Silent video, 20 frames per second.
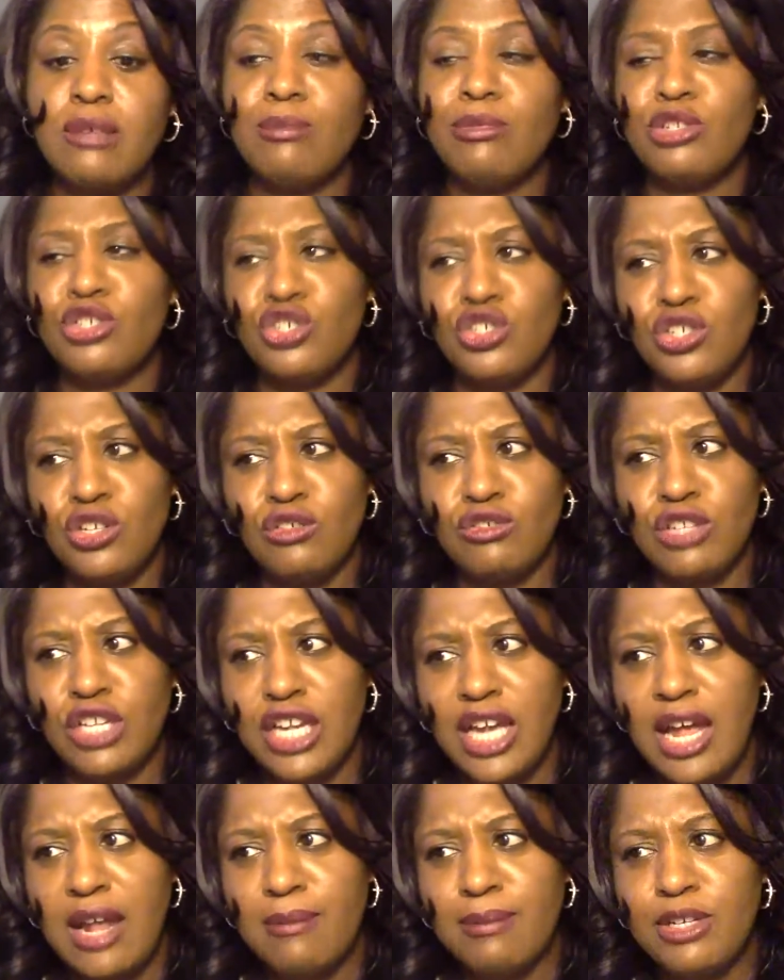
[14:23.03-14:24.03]
But you know, he
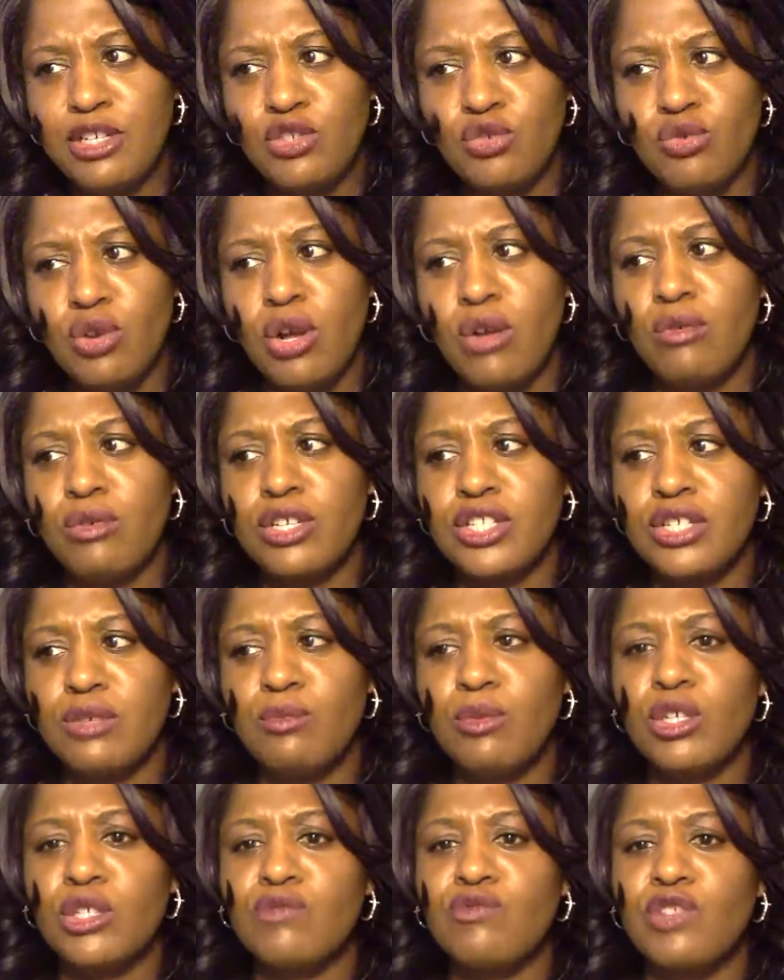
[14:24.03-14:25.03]
got to be strong because he
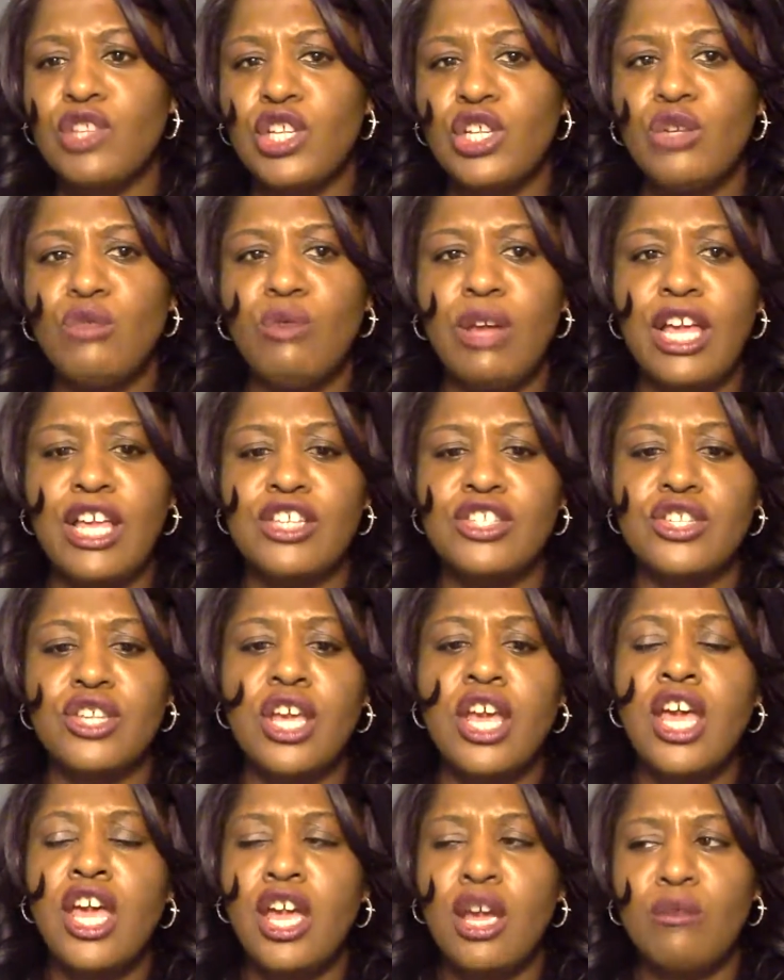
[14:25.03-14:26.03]
works for the
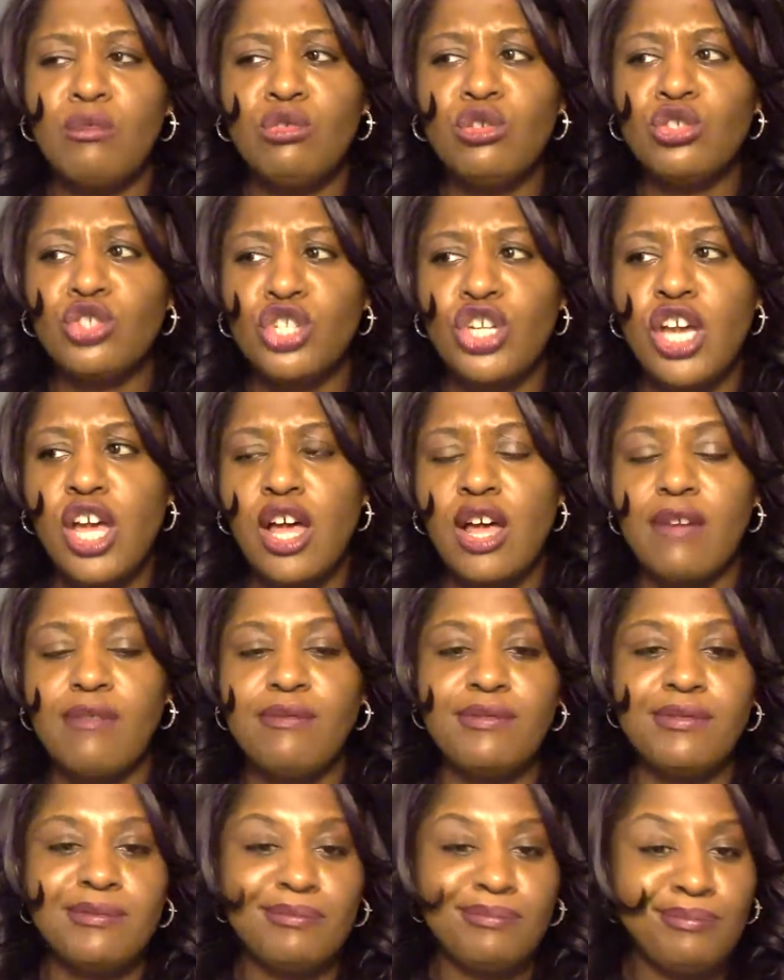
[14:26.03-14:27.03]
U.S. and we're tough.